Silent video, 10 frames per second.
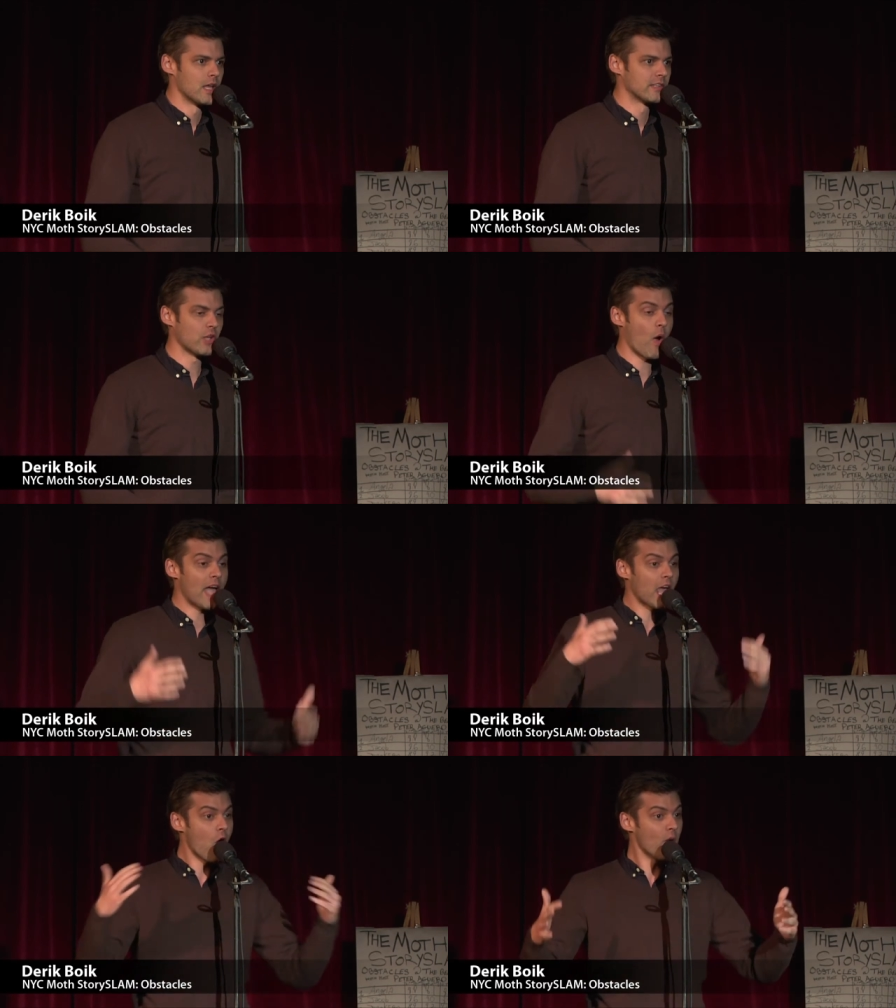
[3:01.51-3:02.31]
So I
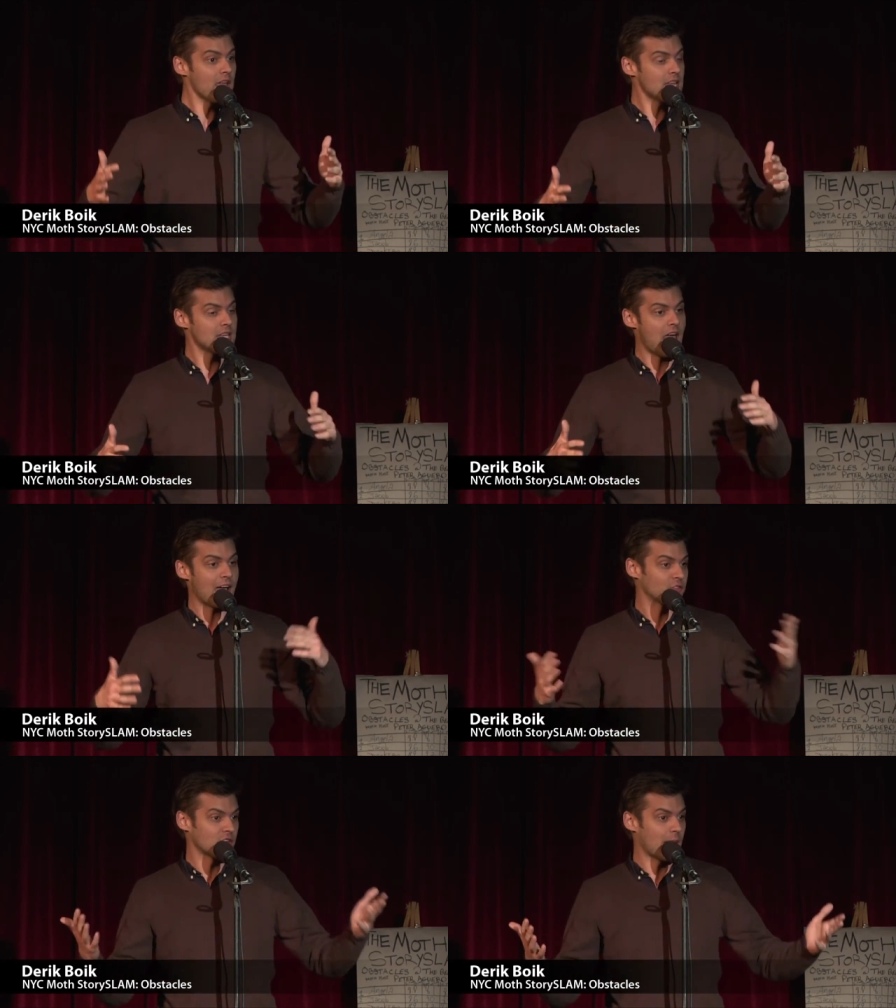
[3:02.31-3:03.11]
go in
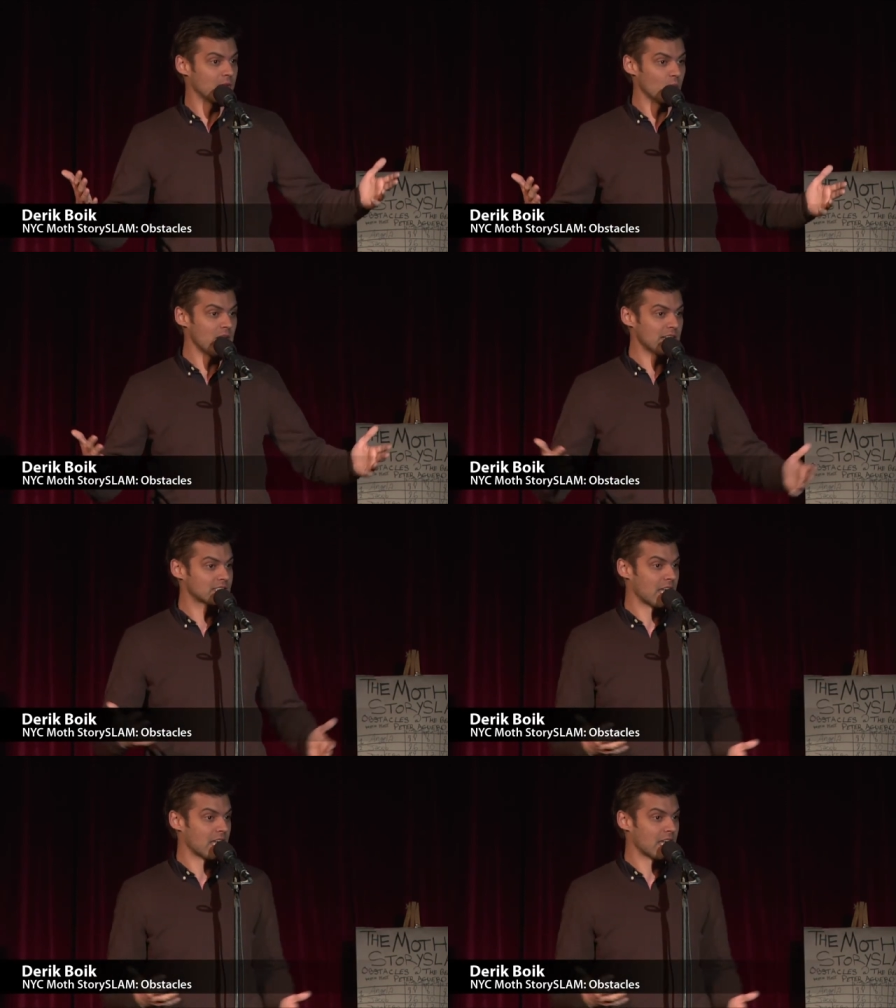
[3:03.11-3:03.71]
after a couple of weeks.